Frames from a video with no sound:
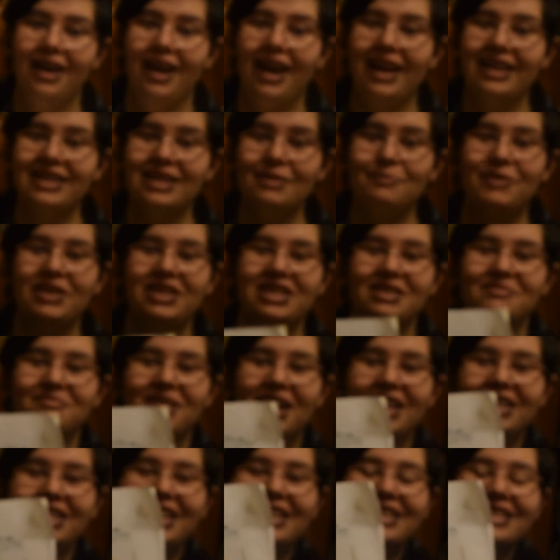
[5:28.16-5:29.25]
it's a picture my
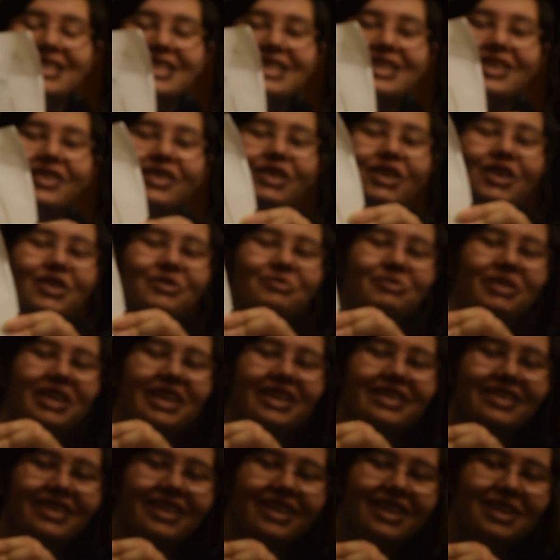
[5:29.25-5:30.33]
niece drew of me.
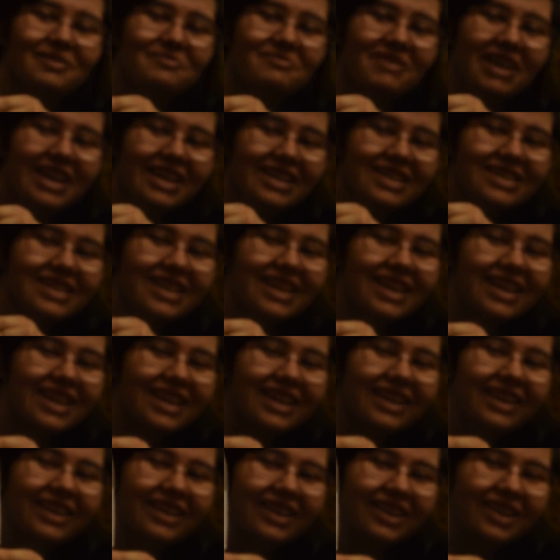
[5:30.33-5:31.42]
Isn't it amazing?
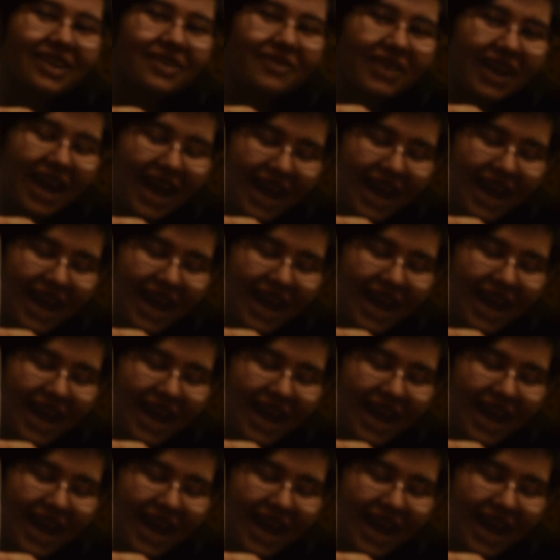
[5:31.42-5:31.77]
When I